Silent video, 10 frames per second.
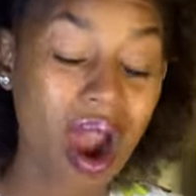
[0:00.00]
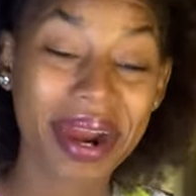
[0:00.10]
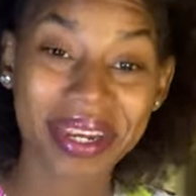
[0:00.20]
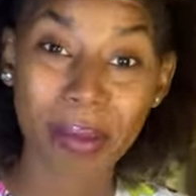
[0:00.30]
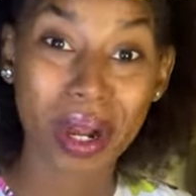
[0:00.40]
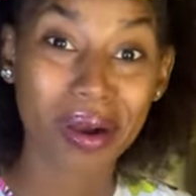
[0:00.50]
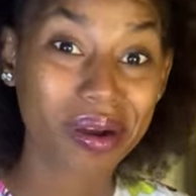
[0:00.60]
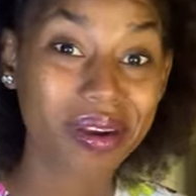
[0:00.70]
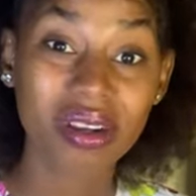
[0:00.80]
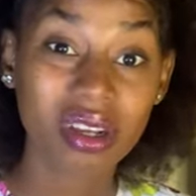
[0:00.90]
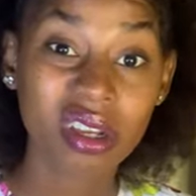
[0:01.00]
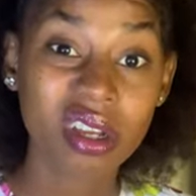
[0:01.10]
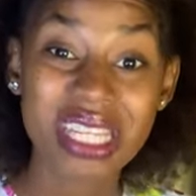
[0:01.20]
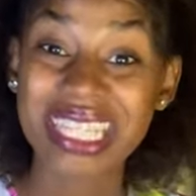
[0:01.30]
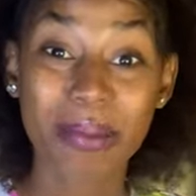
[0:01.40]
or them are going
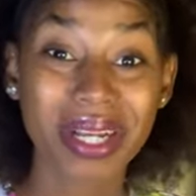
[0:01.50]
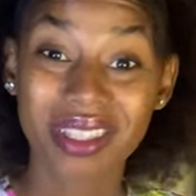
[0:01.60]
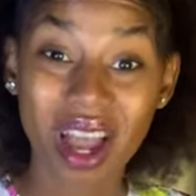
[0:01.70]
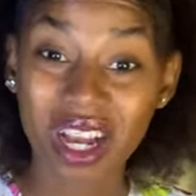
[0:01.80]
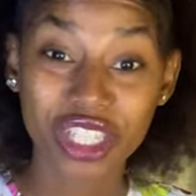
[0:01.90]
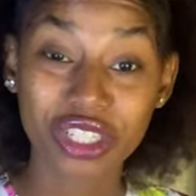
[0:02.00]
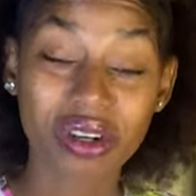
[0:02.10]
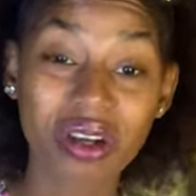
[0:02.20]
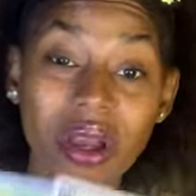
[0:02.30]
to sabotage you.